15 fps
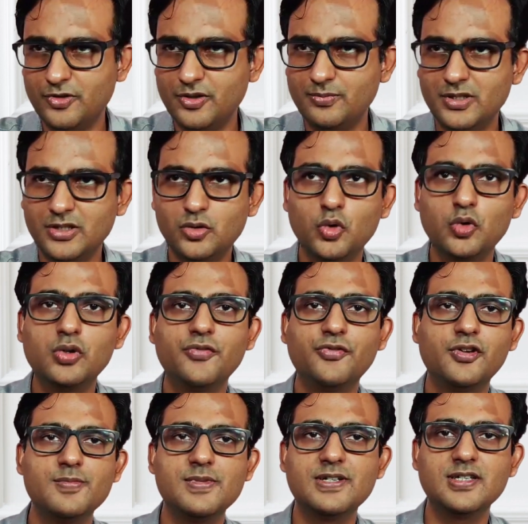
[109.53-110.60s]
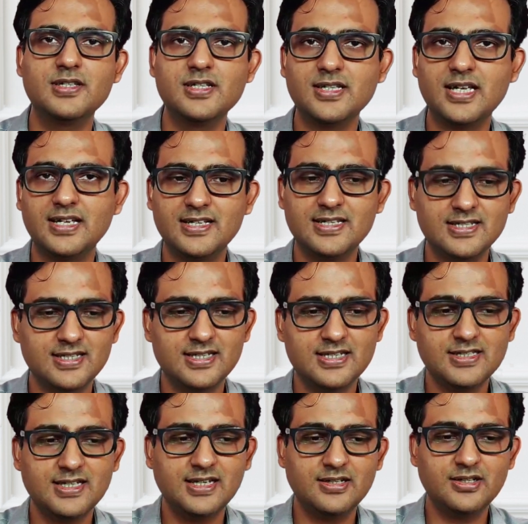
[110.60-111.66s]
from the tone of your messages, I can
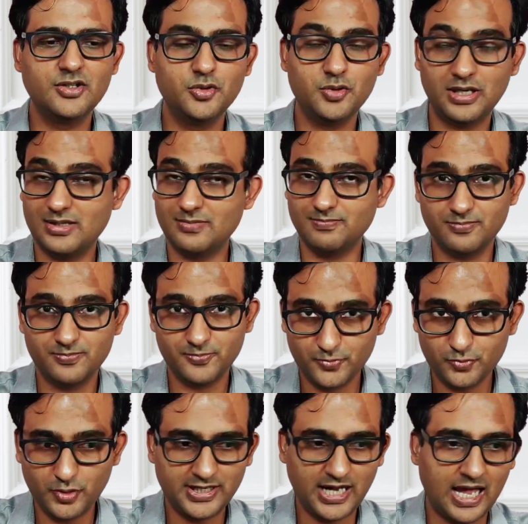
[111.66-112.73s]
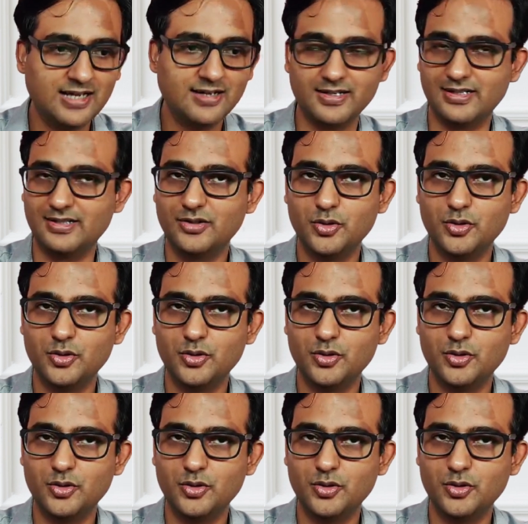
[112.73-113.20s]
sense that you are quite angry.